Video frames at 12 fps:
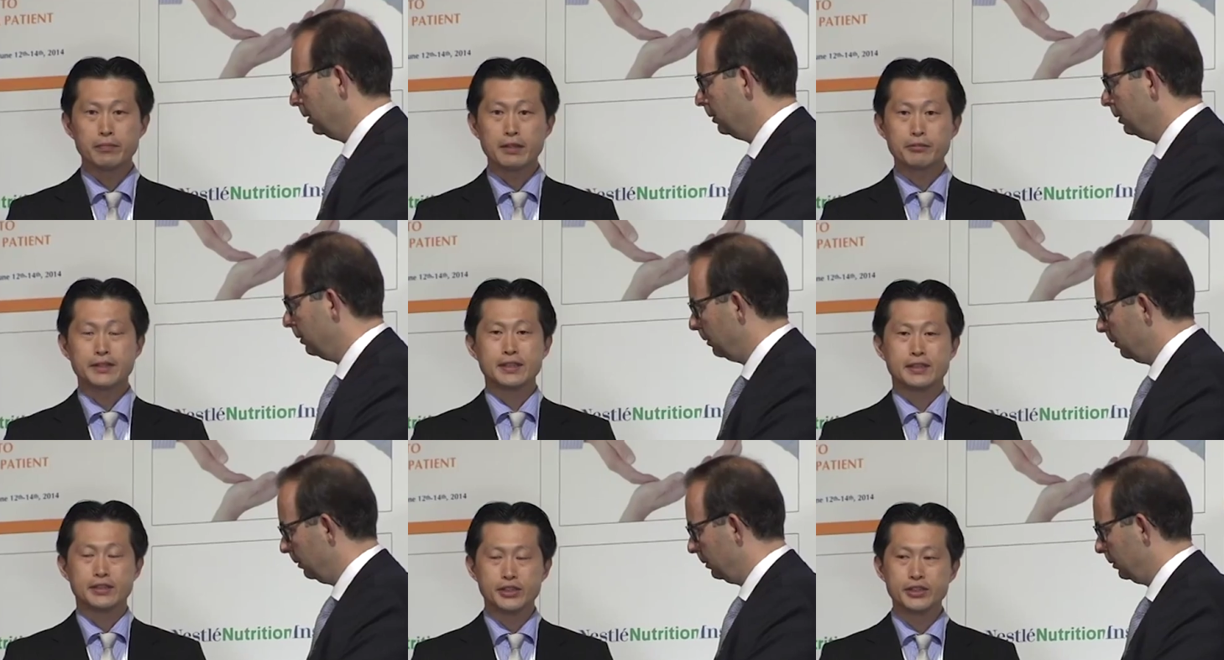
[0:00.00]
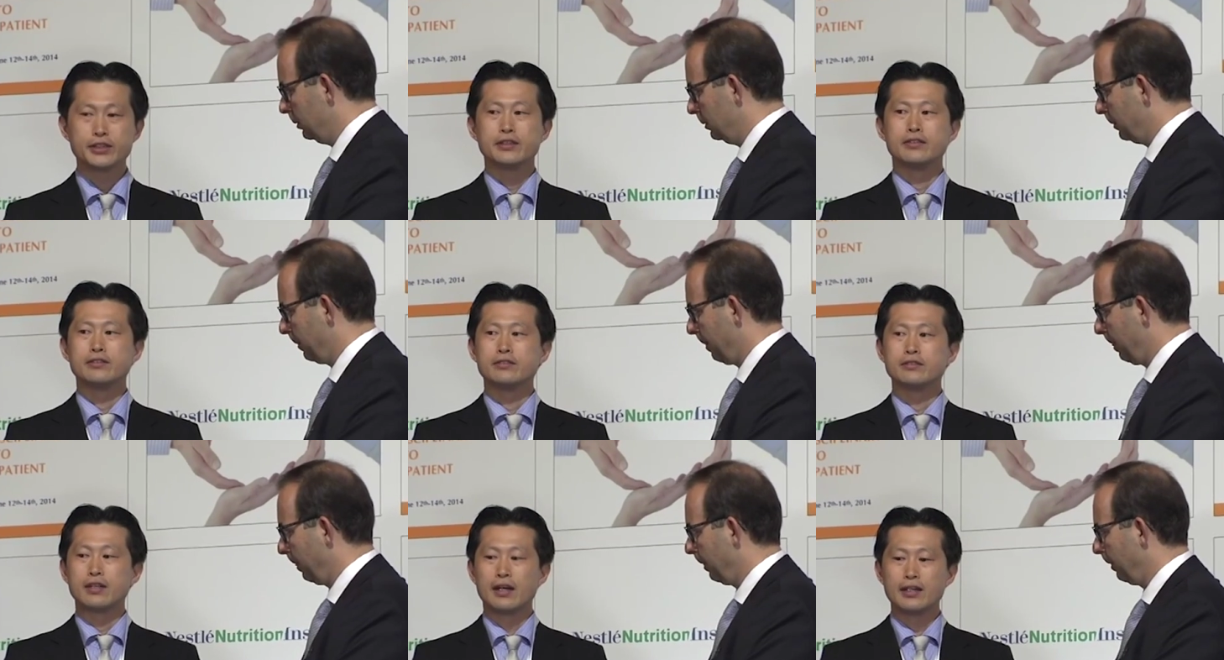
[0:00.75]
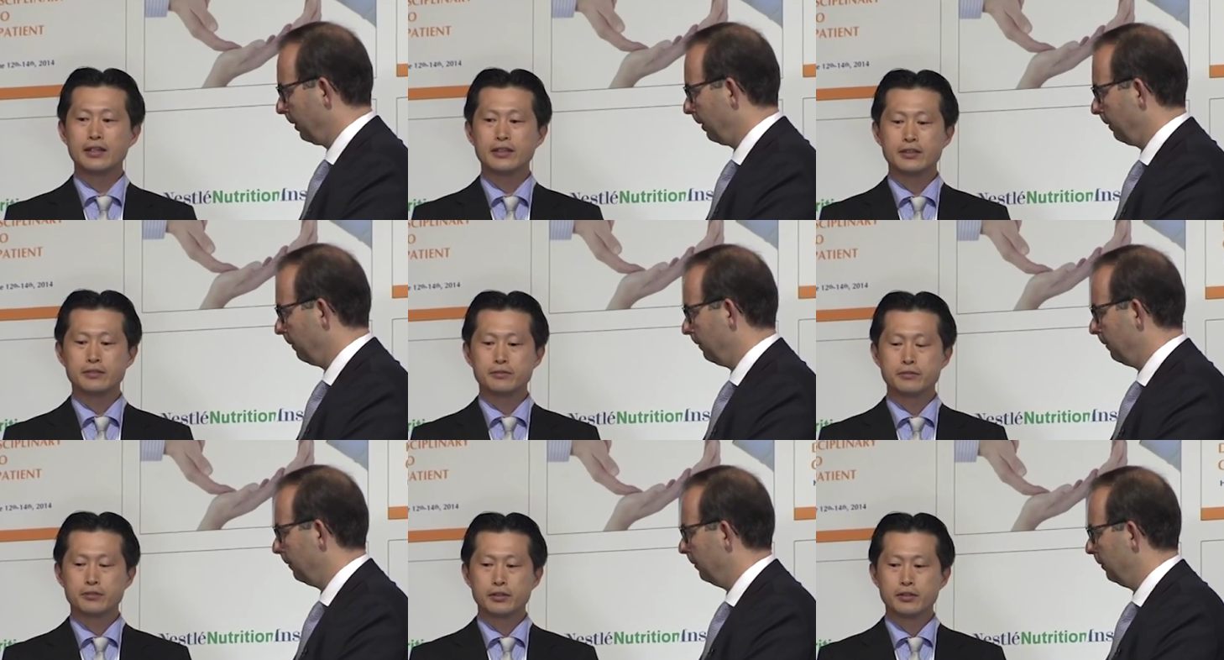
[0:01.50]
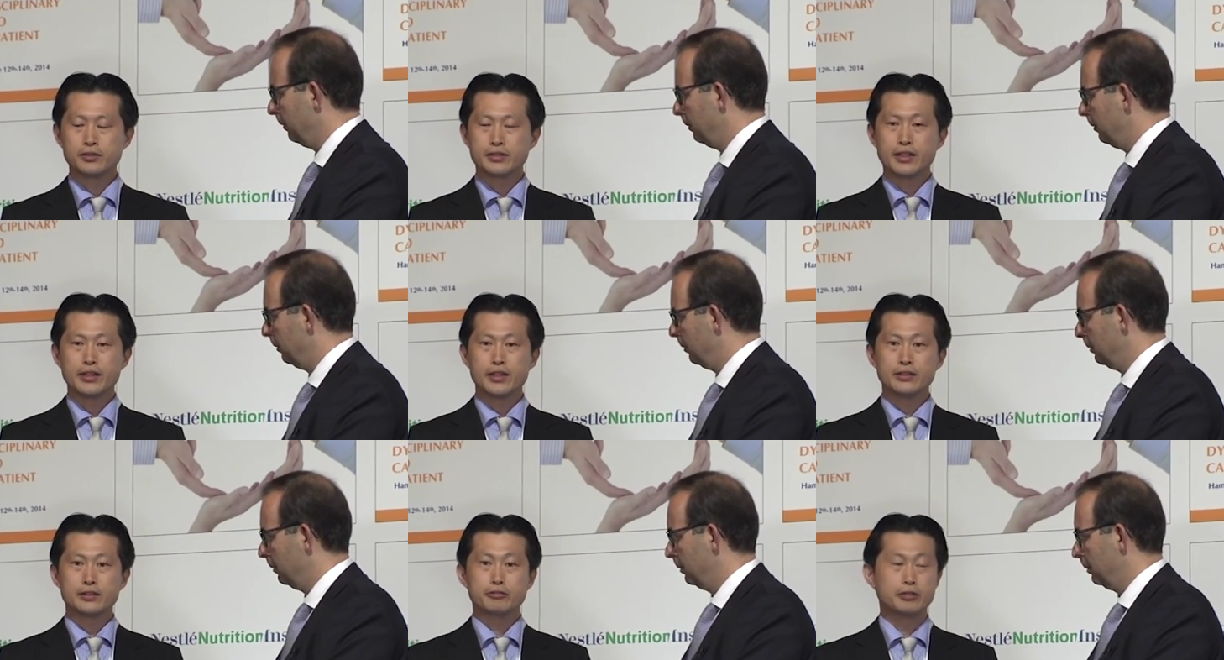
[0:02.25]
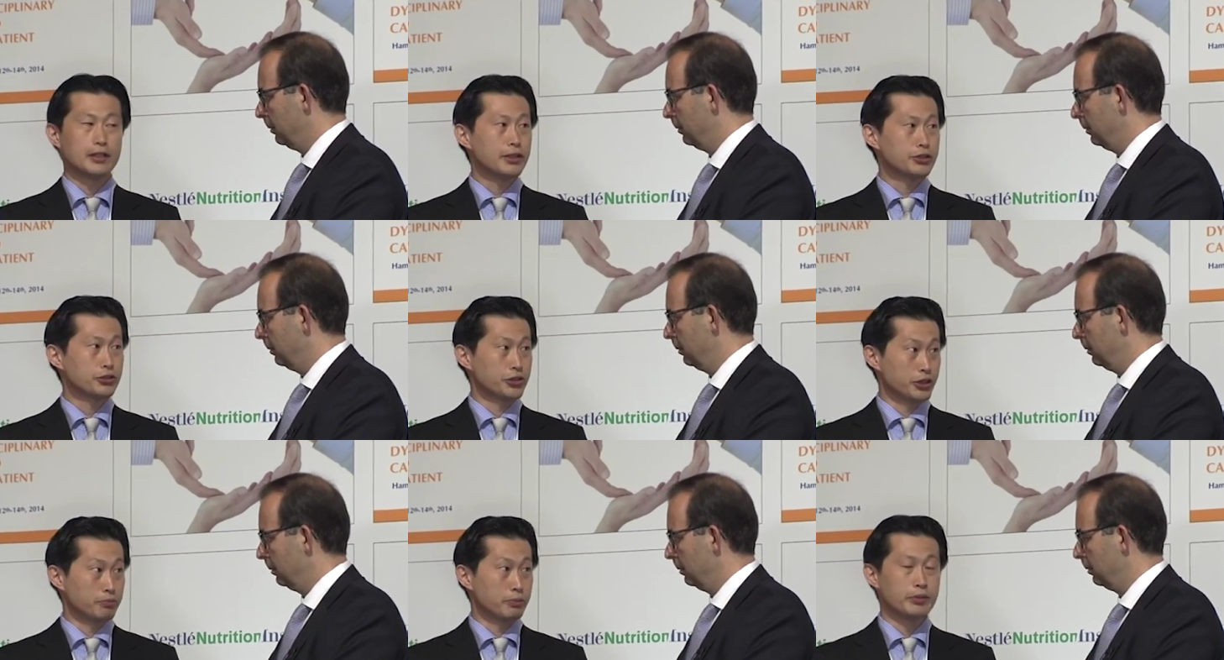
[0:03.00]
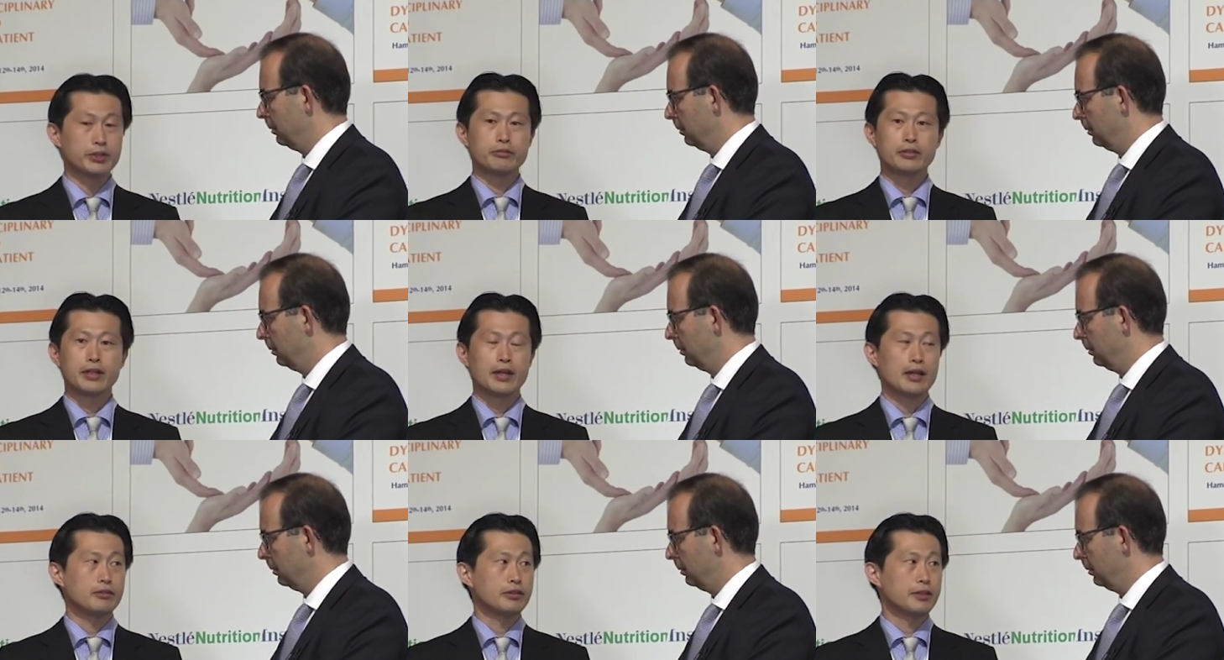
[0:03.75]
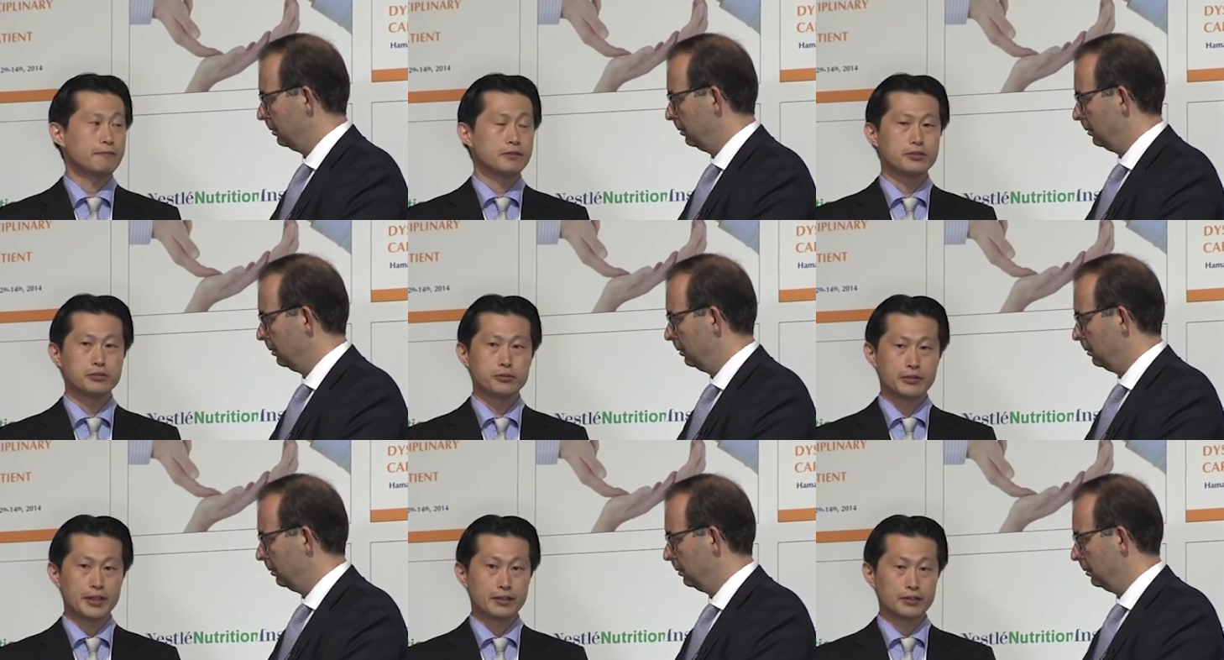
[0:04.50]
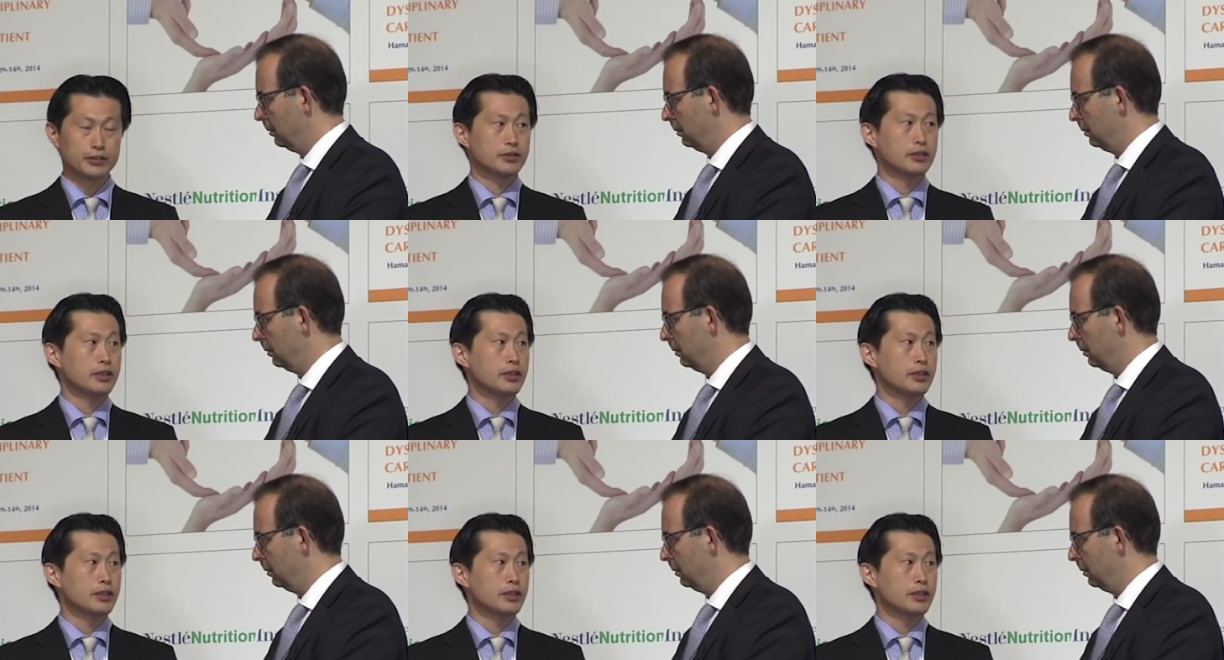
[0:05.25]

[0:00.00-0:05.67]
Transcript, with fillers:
Speaker 1: my research, I study the relationship between head lift strength.